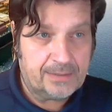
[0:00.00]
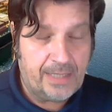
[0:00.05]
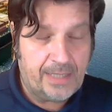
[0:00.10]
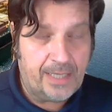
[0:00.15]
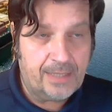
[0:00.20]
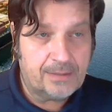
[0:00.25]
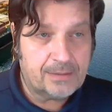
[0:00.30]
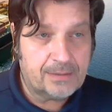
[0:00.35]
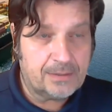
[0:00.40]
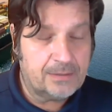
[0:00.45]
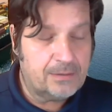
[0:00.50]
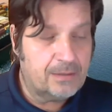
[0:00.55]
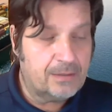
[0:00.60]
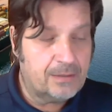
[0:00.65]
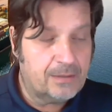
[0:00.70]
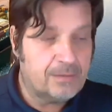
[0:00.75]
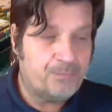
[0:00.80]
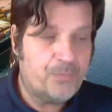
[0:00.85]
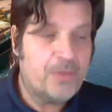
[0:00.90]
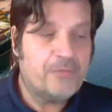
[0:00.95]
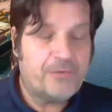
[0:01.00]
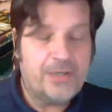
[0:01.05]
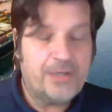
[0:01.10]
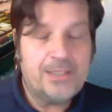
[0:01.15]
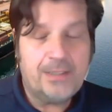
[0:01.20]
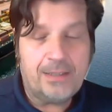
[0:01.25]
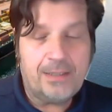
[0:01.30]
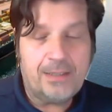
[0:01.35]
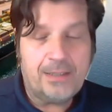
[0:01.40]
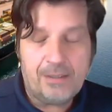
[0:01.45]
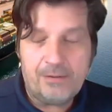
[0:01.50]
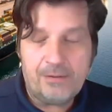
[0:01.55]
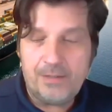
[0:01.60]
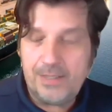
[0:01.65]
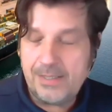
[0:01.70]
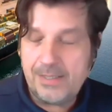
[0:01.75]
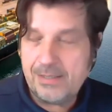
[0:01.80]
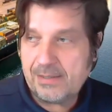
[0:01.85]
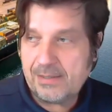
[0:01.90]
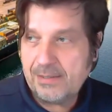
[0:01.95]
And the funny thing
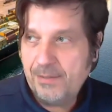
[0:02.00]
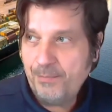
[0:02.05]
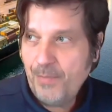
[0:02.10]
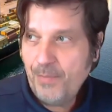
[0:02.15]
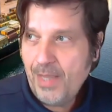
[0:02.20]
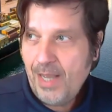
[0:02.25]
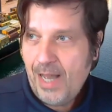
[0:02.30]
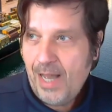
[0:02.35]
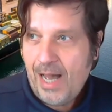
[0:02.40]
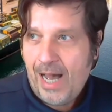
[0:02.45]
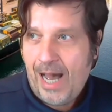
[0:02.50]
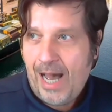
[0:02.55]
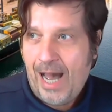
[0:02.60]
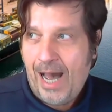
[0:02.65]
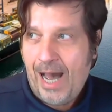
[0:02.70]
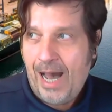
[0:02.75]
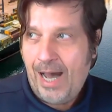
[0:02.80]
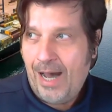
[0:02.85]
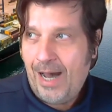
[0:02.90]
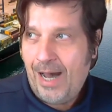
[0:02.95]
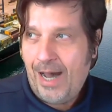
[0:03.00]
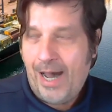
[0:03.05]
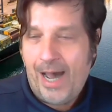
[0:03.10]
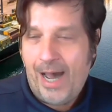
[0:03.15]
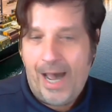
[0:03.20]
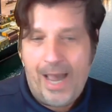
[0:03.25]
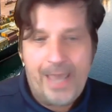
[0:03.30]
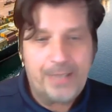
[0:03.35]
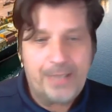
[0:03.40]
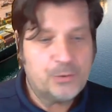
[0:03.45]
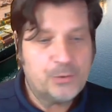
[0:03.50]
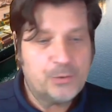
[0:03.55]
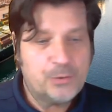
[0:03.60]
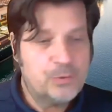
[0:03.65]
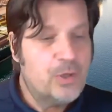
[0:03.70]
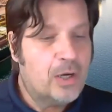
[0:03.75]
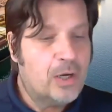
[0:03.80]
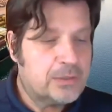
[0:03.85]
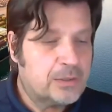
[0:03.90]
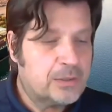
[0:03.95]
is, I do
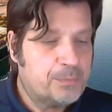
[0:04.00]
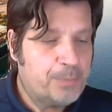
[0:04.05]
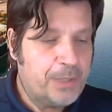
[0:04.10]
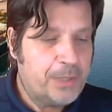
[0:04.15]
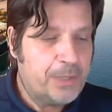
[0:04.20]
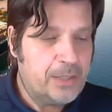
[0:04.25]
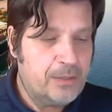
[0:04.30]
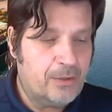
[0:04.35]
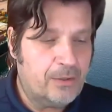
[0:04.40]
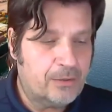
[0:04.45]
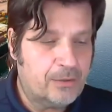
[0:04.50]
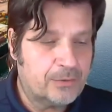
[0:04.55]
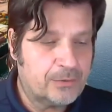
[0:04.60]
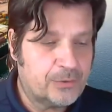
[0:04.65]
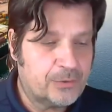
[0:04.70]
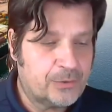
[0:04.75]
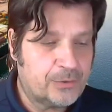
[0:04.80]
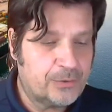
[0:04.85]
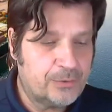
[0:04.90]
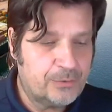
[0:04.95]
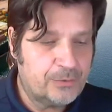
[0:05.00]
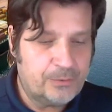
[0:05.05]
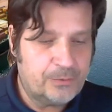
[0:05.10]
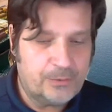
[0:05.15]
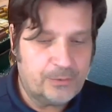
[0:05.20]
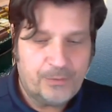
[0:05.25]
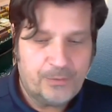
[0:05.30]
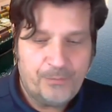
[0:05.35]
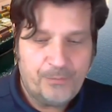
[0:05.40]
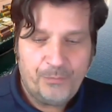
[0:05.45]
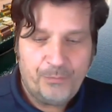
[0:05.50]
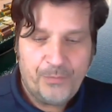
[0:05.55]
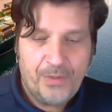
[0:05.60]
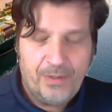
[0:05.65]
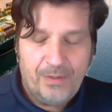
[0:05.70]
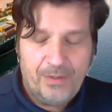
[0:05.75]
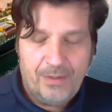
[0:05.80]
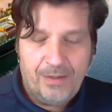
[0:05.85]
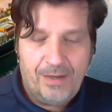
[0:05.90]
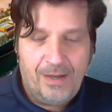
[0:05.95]
not belong to
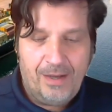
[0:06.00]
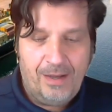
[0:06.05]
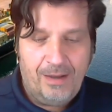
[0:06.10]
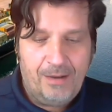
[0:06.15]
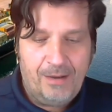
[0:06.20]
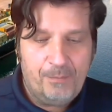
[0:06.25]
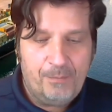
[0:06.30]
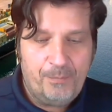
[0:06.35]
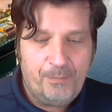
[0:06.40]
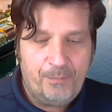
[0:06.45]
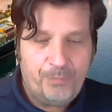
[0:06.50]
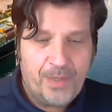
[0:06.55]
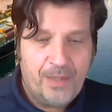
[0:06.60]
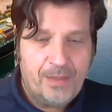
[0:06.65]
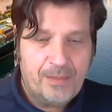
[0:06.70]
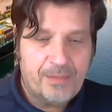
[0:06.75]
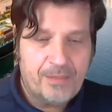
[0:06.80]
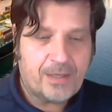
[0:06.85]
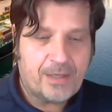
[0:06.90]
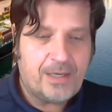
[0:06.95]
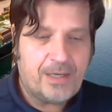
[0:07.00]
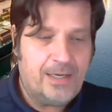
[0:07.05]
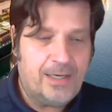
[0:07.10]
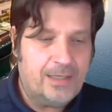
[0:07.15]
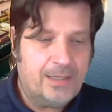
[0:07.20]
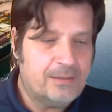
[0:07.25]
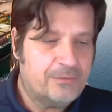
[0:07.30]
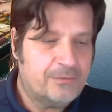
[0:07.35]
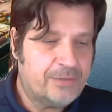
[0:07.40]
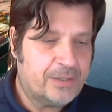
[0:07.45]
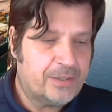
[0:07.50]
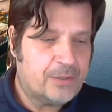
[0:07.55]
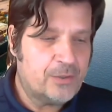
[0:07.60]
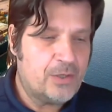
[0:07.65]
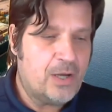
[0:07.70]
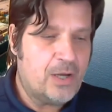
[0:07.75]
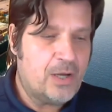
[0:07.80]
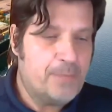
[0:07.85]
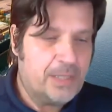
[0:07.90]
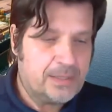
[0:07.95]
the kind of
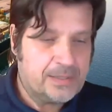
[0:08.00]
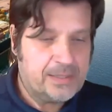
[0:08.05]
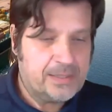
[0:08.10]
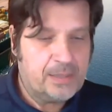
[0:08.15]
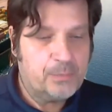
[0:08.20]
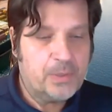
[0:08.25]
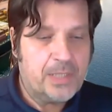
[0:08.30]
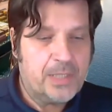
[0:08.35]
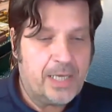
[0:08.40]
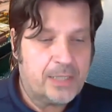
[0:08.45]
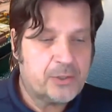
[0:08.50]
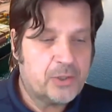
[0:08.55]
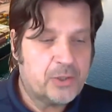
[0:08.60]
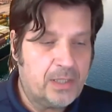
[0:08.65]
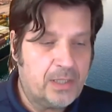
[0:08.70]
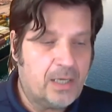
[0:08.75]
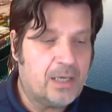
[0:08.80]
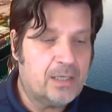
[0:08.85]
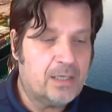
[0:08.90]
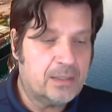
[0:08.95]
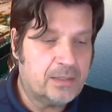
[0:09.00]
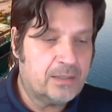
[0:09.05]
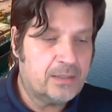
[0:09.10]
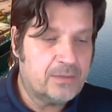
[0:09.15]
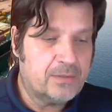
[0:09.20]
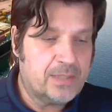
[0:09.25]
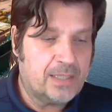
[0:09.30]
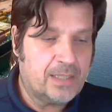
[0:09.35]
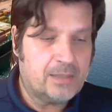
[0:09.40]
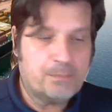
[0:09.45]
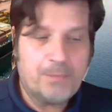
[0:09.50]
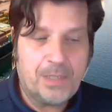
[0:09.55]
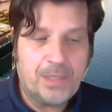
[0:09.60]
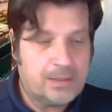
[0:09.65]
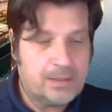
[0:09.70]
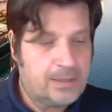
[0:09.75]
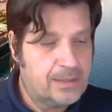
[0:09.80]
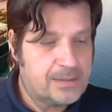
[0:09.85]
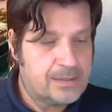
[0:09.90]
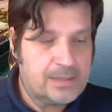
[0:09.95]
economics that would actually argue that
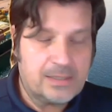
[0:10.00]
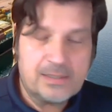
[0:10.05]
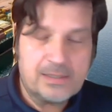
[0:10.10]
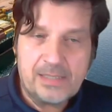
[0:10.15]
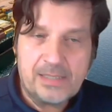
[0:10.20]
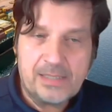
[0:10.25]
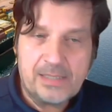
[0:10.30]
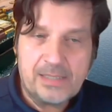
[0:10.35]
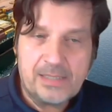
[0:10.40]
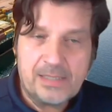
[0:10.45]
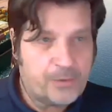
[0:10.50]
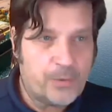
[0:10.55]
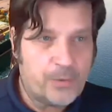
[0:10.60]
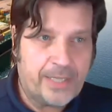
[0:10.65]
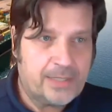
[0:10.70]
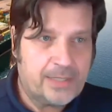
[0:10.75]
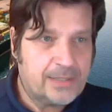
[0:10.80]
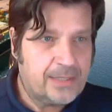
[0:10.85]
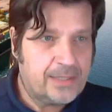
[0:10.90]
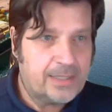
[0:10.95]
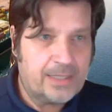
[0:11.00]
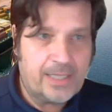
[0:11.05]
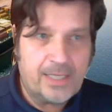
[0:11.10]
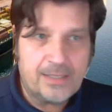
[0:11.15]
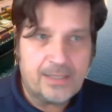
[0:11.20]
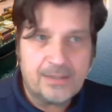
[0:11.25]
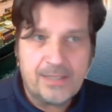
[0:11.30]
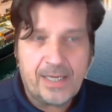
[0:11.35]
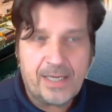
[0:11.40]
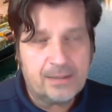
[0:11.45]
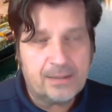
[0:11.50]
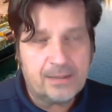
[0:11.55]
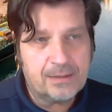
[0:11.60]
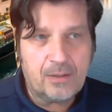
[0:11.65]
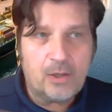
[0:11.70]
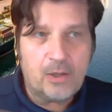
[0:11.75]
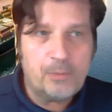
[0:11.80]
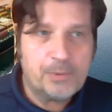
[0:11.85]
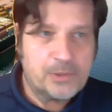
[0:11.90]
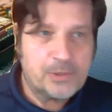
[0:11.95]
markets are self-correcting and
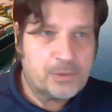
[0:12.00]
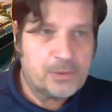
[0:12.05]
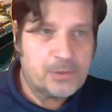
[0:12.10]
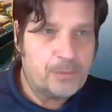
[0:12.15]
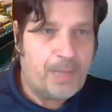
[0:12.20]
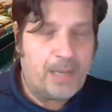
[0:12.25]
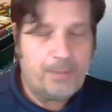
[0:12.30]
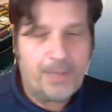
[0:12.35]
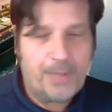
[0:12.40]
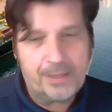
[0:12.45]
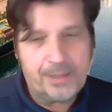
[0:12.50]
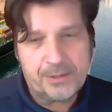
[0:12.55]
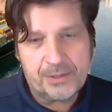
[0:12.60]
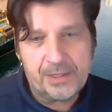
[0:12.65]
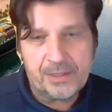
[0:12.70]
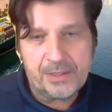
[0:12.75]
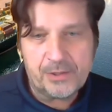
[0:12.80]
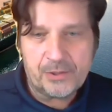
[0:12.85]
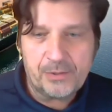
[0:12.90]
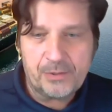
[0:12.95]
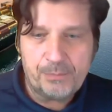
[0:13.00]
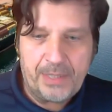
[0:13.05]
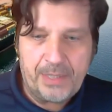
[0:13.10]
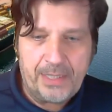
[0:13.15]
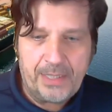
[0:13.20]
global supply chain should be